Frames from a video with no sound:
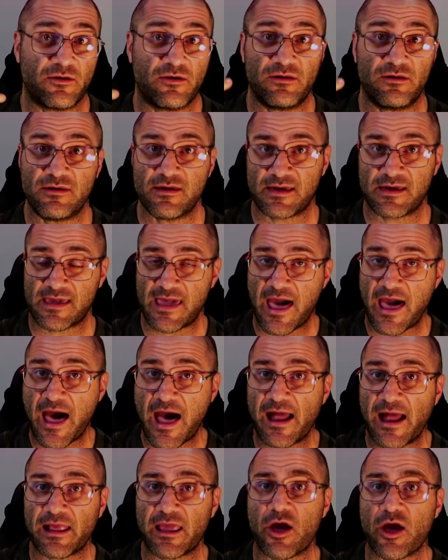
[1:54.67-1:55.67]

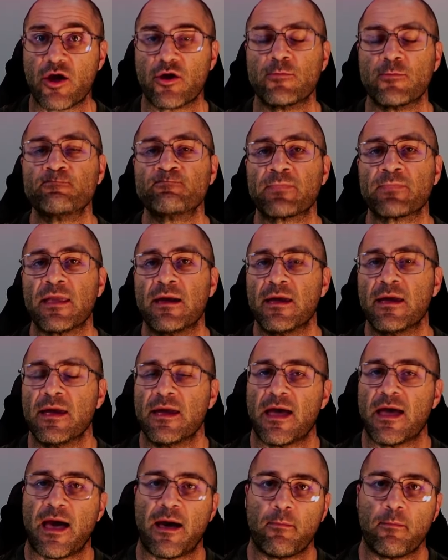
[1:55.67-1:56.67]
cardio.
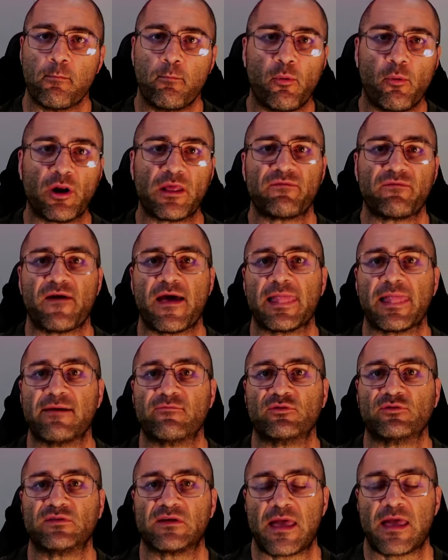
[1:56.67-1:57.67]
Body fat levels are
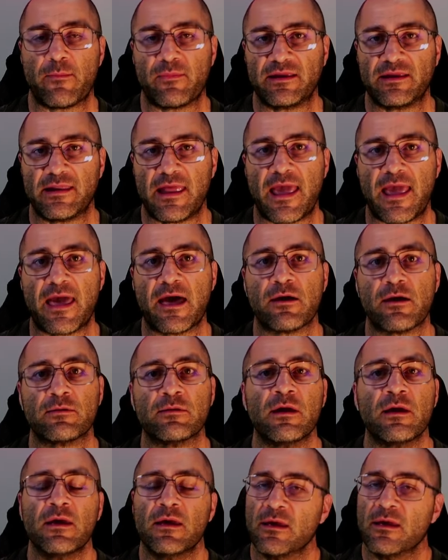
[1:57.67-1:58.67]
coming down,
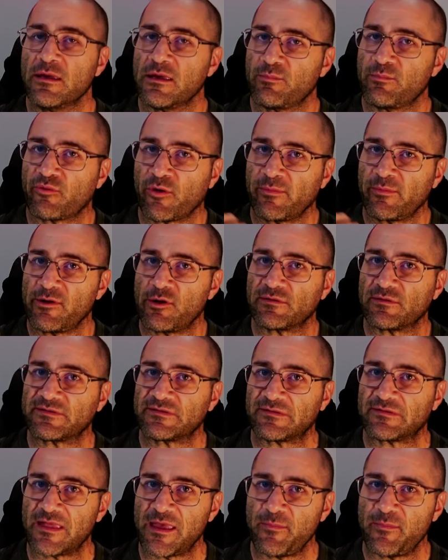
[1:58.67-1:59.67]
probably not
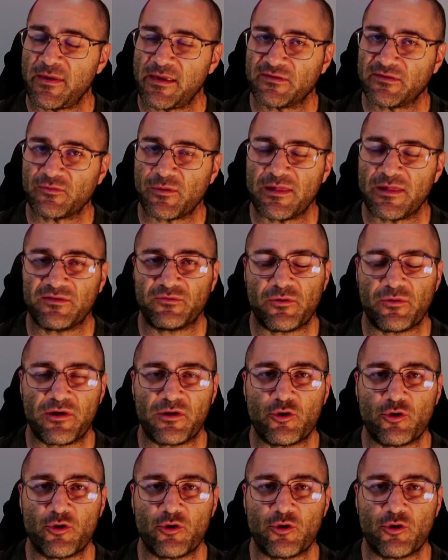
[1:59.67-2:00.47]
sleeping as well as what you normally